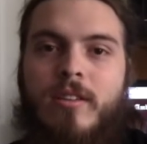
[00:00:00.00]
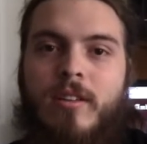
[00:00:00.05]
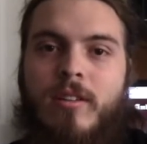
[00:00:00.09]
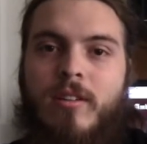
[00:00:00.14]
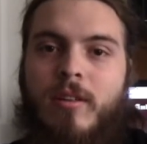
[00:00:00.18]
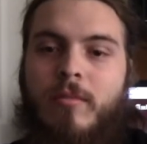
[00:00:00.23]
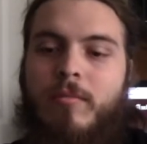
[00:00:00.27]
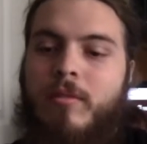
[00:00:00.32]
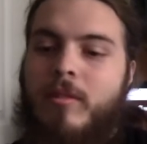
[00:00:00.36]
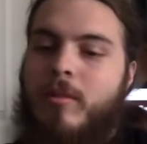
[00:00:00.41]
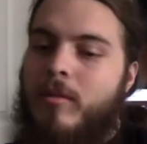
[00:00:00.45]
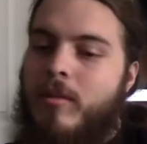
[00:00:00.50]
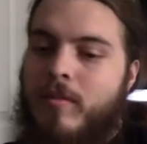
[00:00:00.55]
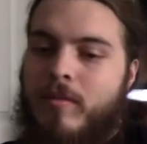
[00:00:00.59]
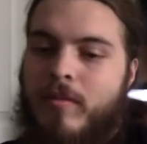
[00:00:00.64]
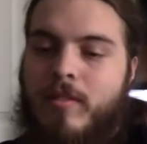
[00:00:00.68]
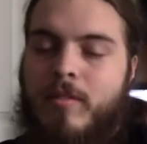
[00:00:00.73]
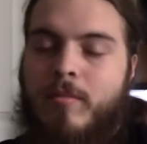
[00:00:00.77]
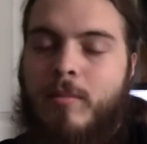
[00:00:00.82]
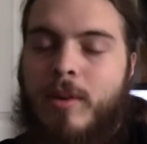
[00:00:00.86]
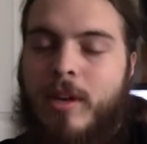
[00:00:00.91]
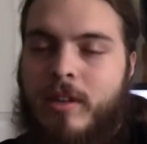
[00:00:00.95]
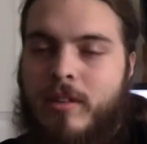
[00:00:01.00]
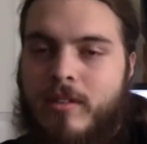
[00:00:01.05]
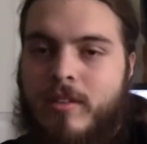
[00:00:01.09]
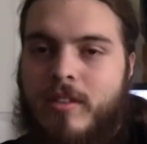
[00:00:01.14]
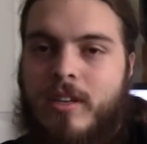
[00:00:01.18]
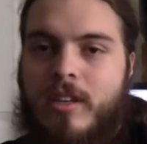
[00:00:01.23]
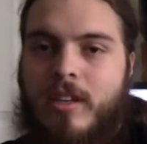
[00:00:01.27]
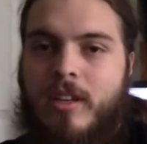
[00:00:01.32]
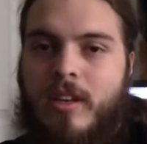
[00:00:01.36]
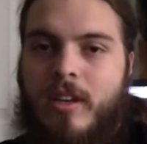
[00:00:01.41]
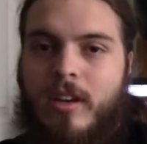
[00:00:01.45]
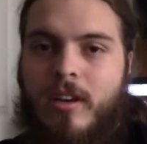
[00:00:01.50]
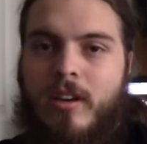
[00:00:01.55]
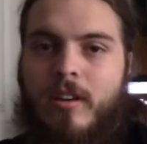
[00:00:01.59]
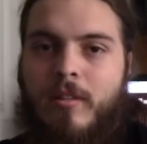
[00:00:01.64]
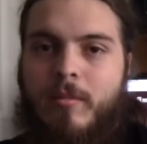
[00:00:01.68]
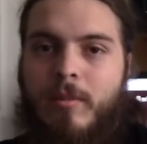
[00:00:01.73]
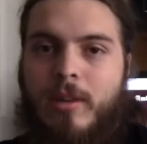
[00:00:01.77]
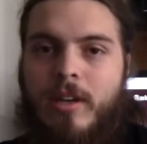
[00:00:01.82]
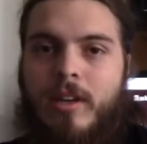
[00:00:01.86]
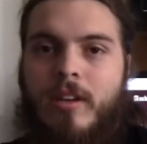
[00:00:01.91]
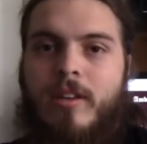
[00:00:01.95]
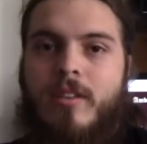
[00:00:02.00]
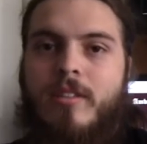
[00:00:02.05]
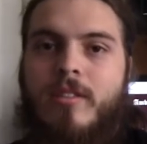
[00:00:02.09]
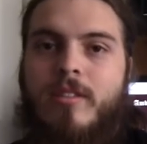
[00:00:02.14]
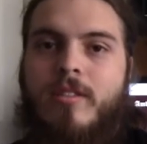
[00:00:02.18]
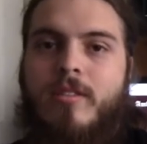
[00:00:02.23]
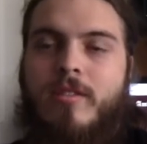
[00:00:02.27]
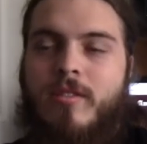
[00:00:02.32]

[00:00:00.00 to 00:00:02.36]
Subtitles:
You know, I'm doing it for the metal scene here because